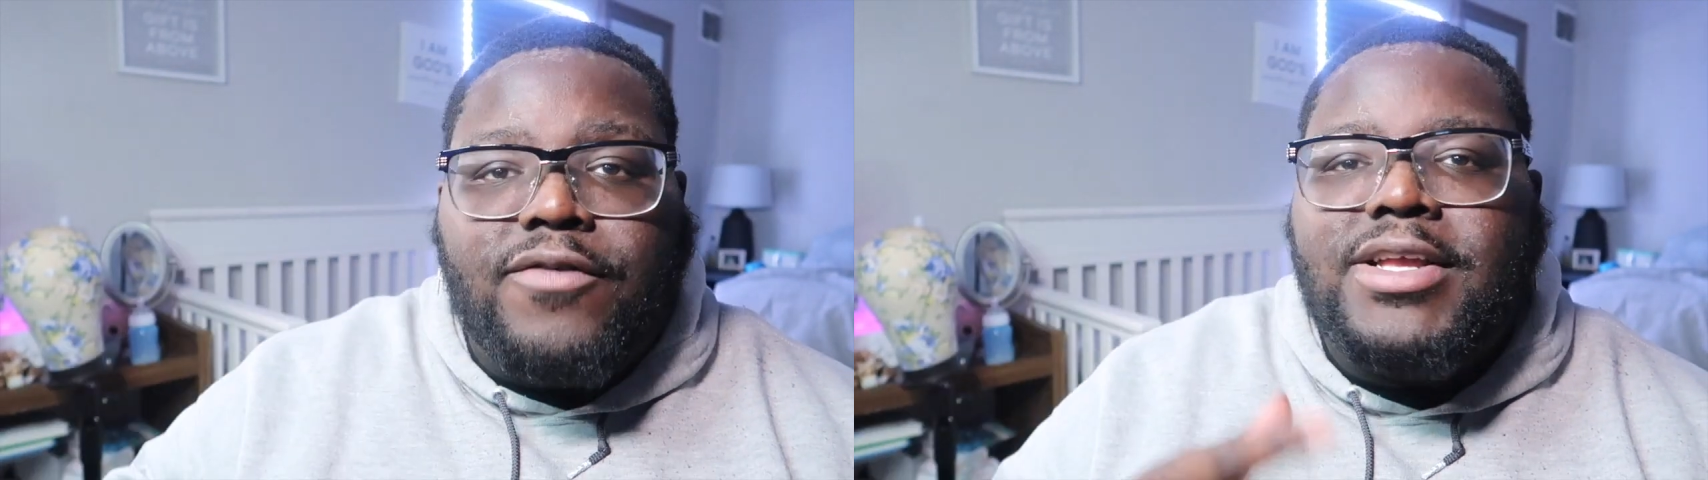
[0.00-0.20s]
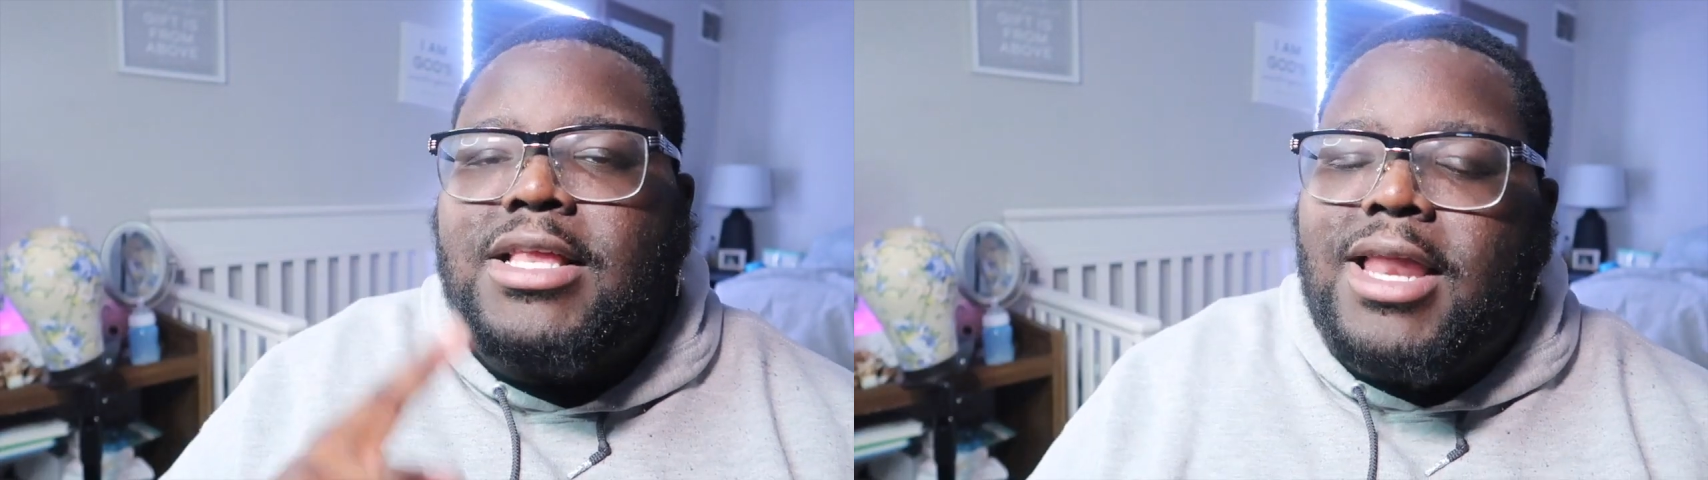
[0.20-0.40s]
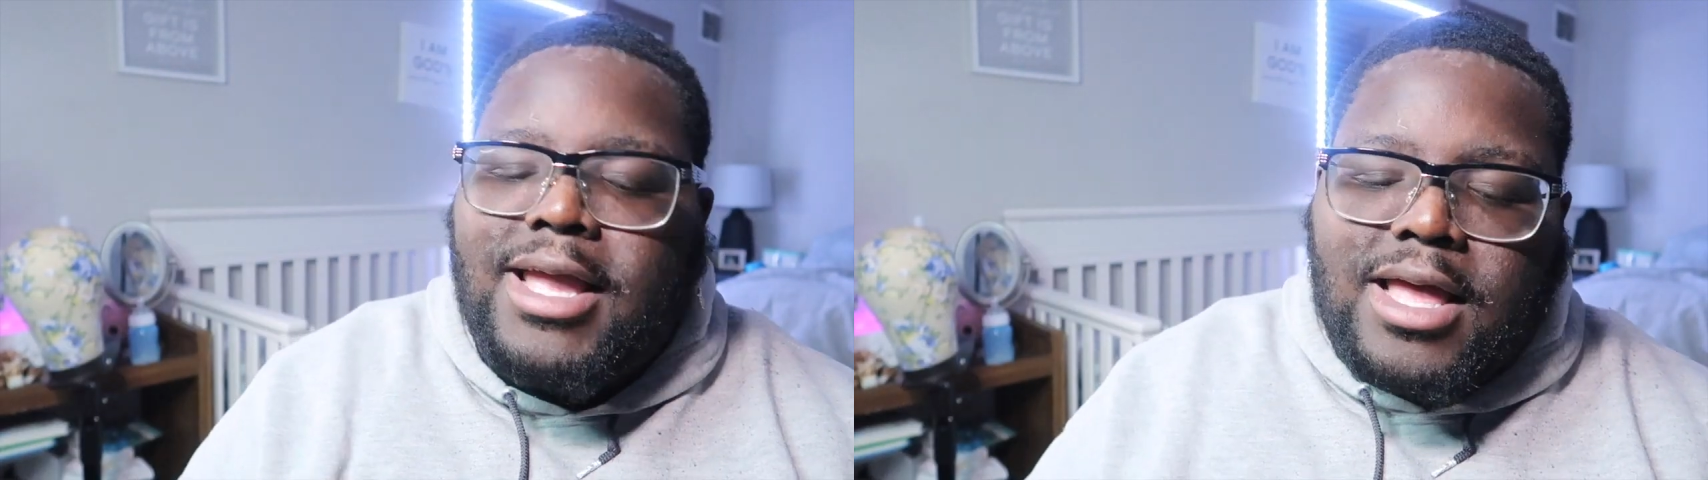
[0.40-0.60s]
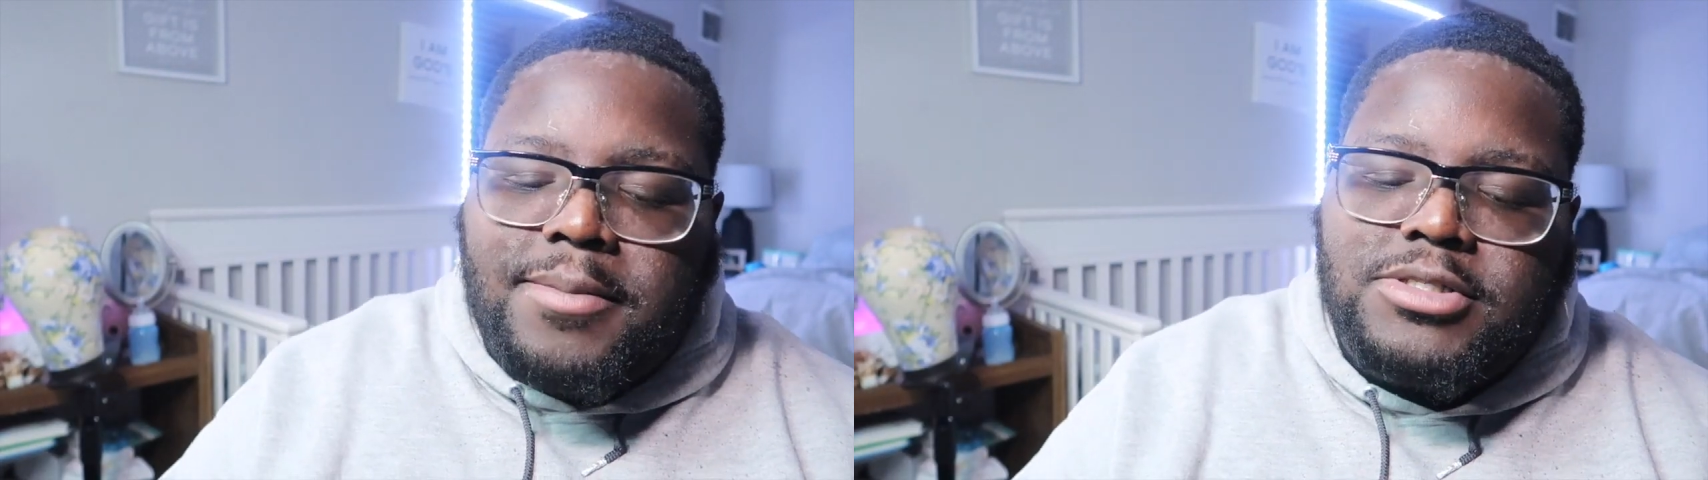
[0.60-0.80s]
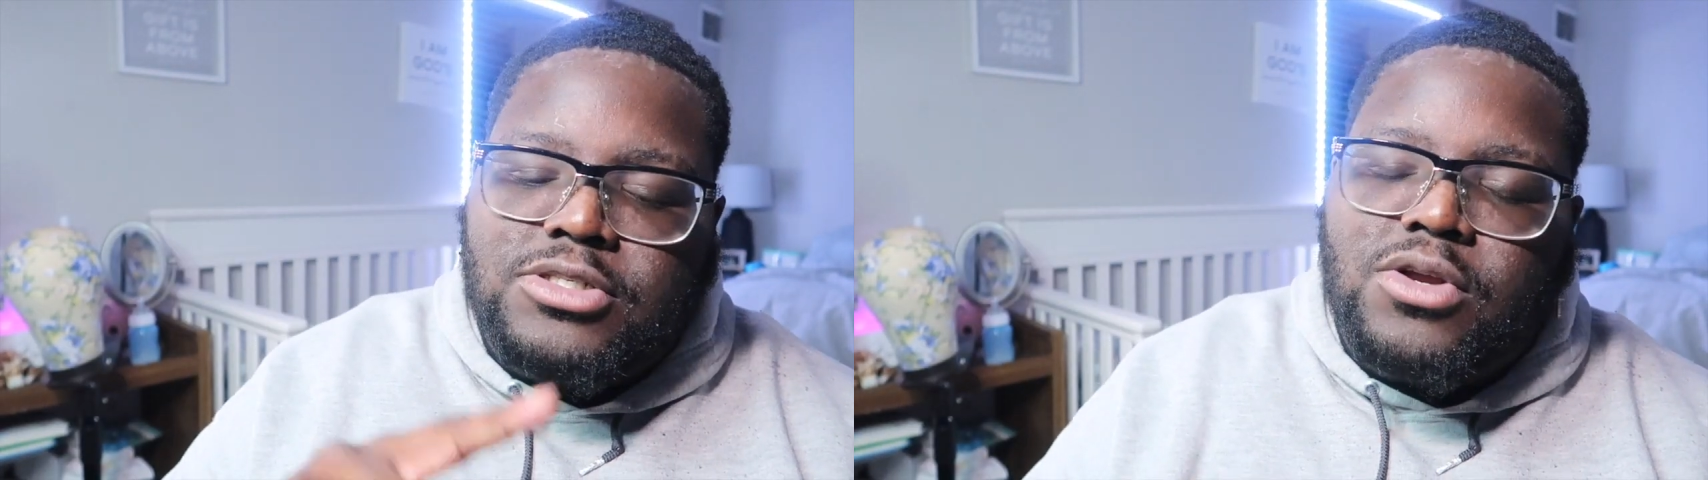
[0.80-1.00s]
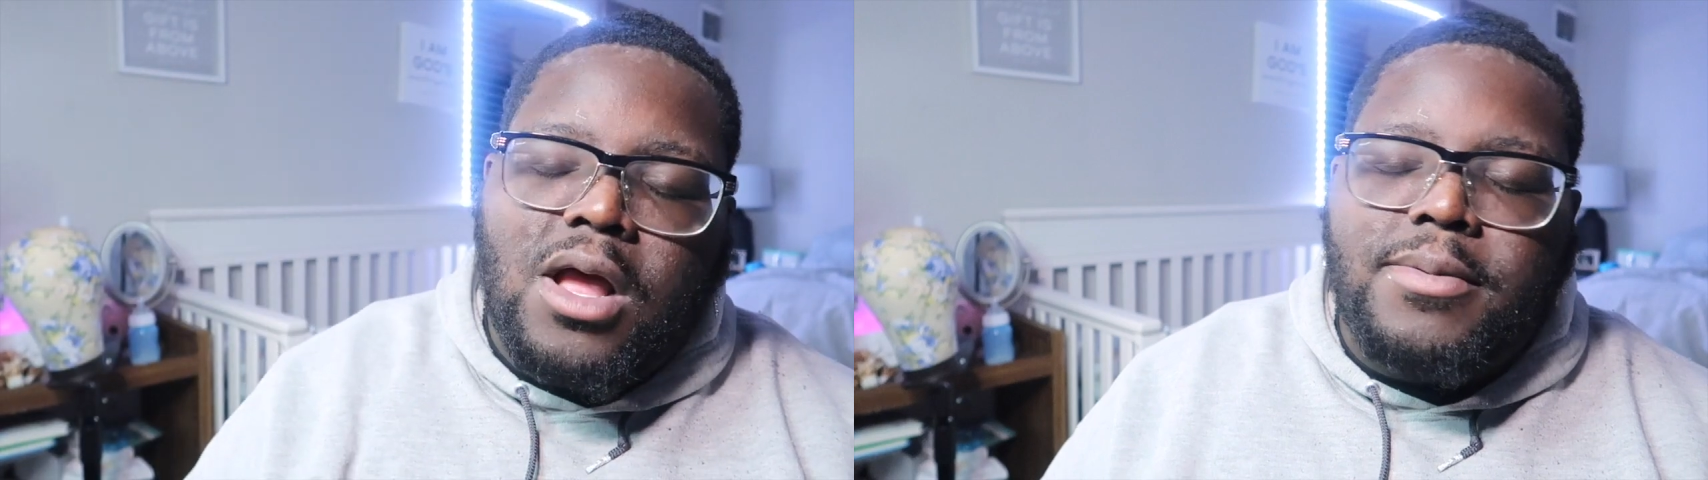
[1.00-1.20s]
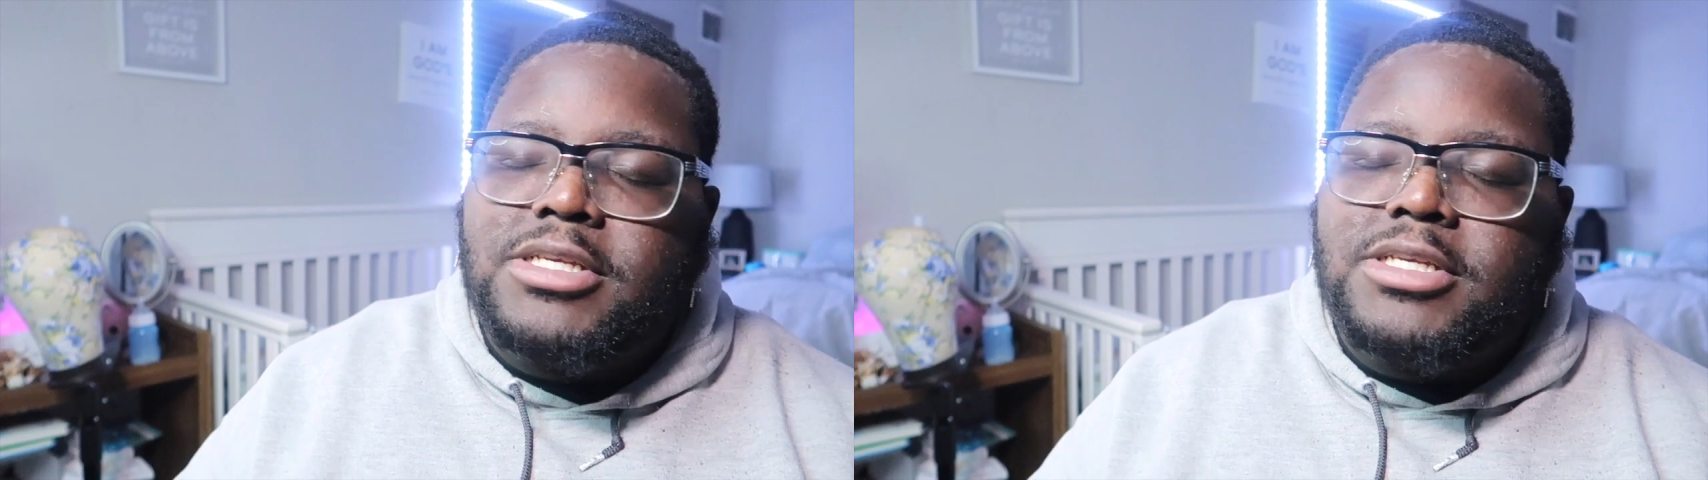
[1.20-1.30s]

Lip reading: Don't forget to like, comment, subscribe,